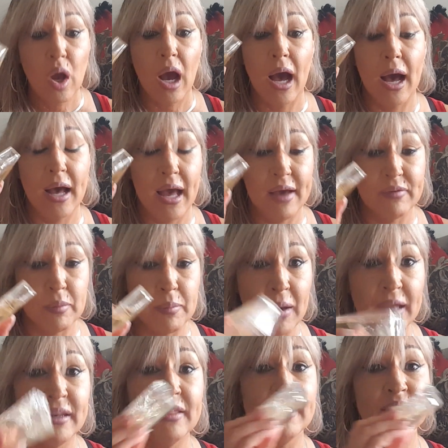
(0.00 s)
I have a
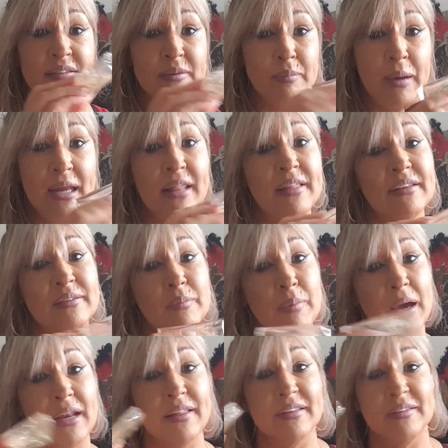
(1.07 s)
bite of this, a bite of this, a
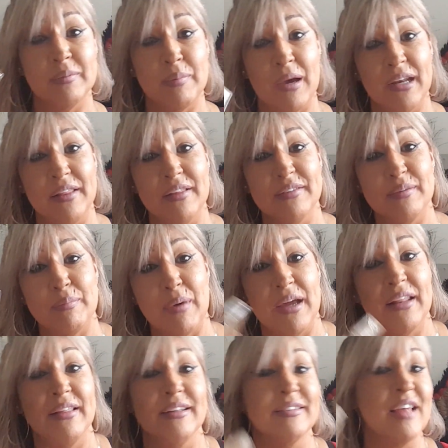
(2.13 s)
bite of this, a bite of this, a bite
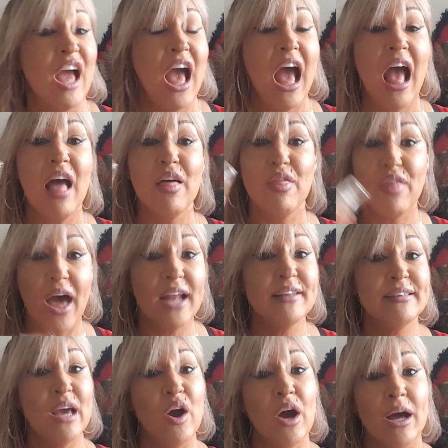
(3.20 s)
of this. That is
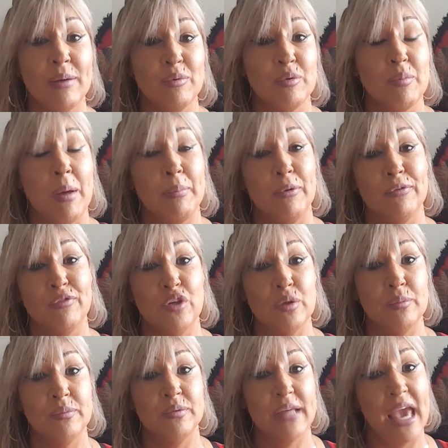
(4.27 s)
how I am with my
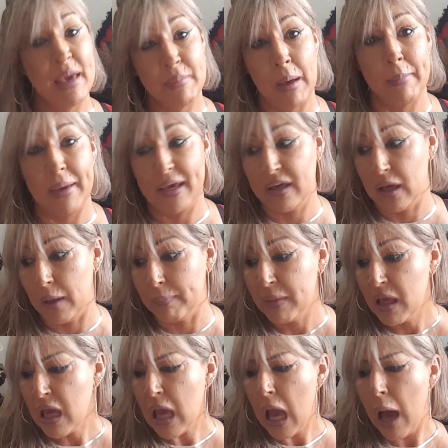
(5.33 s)
perfumes and my makeup.
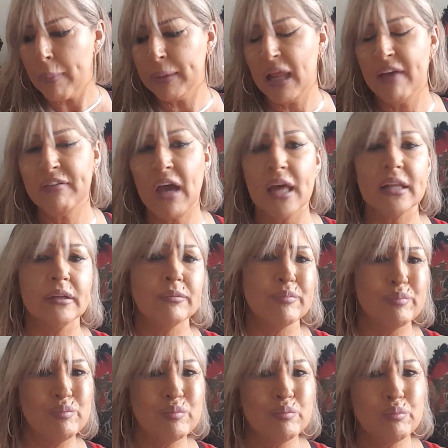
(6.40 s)
I mean, I've got a
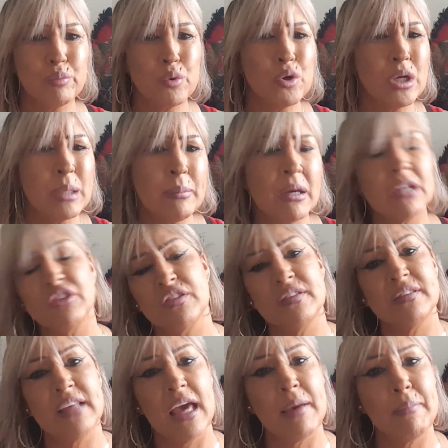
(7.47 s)
pretty much
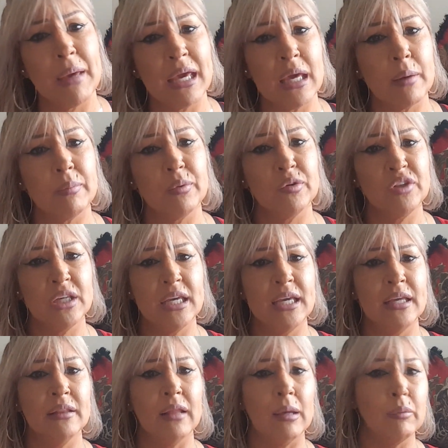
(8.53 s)
set makeup
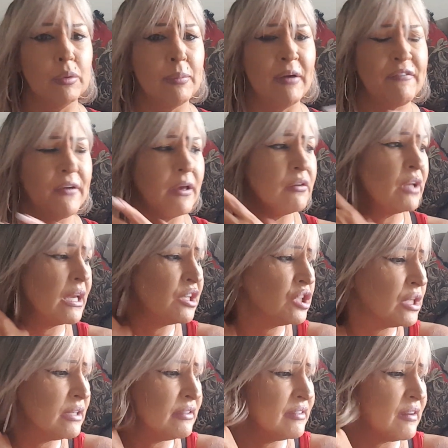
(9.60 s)
routine, like with my
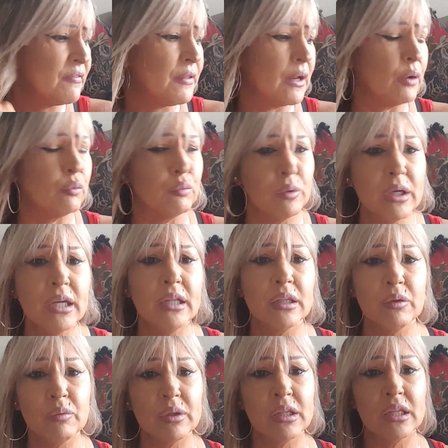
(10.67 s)
foundation and stuff that I really,
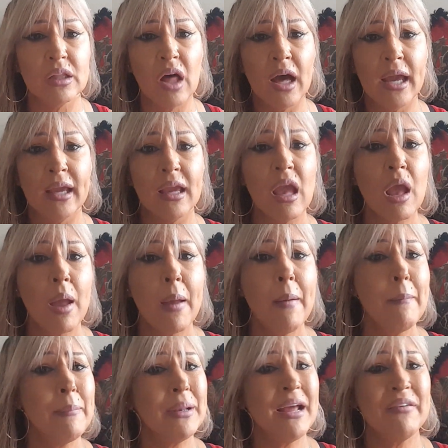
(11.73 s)
really like.
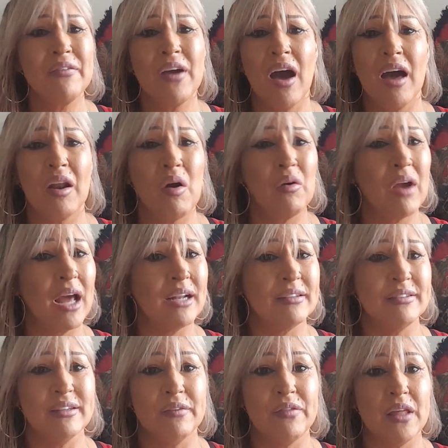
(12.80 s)
But I've got all kind of
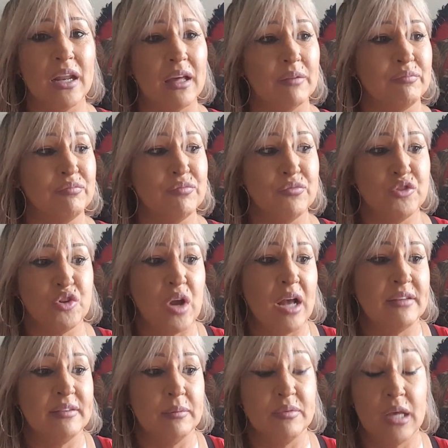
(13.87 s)
stuff that I try
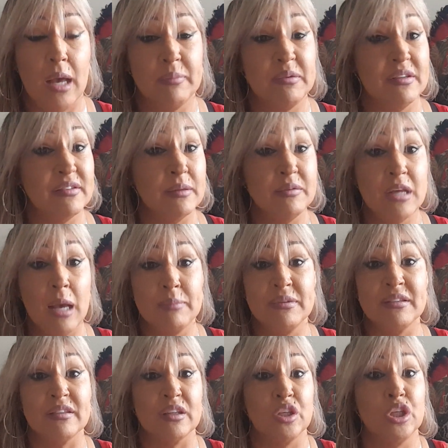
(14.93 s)
sometimes, and sometimes
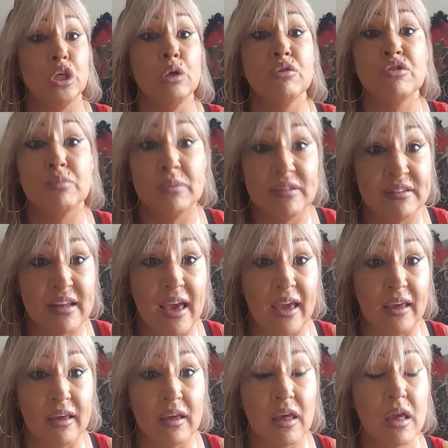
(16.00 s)
it's a huge
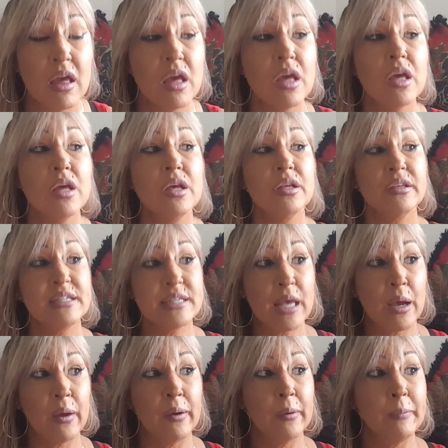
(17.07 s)
mistake.
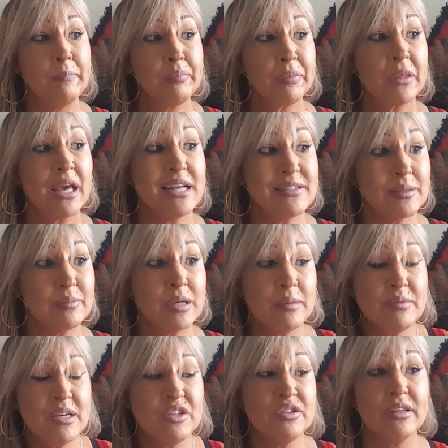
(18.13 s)
And sometimes
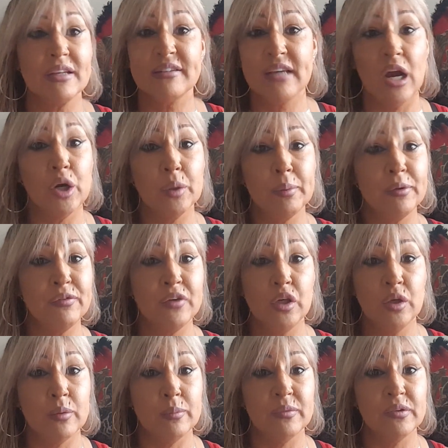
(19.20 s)
I just get tired of
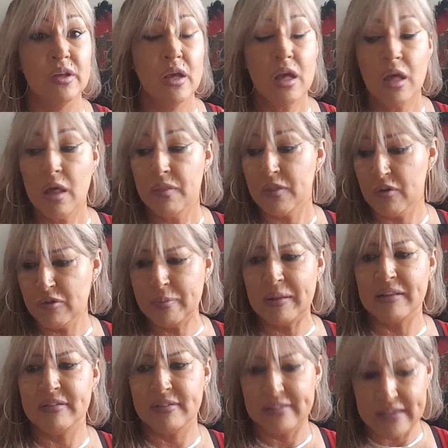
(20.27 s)
perfumes. There's
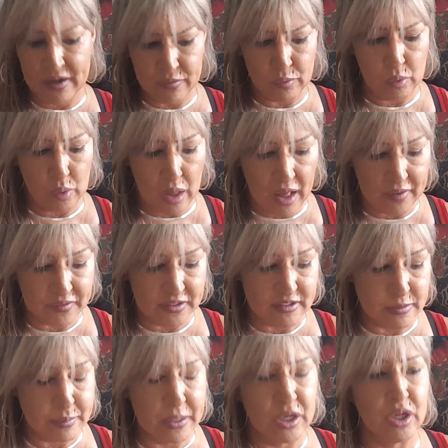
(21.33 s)
been several I've
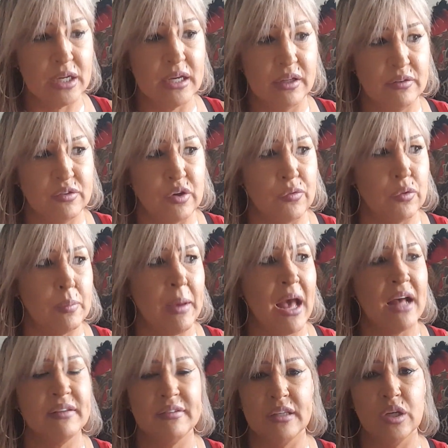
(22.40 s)
experienced over the
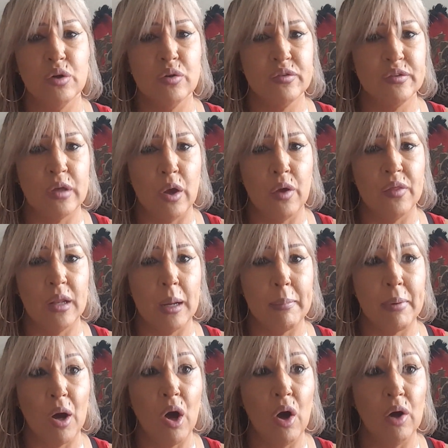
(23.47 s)
past year or so that I
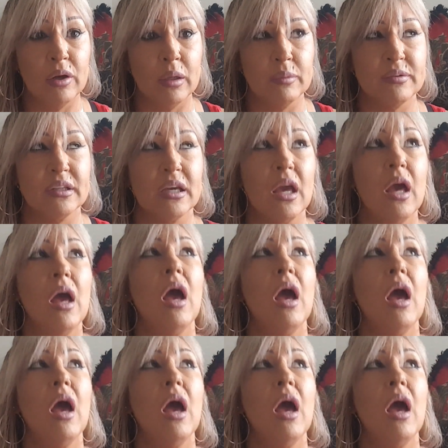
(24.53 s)
bought, and I was like,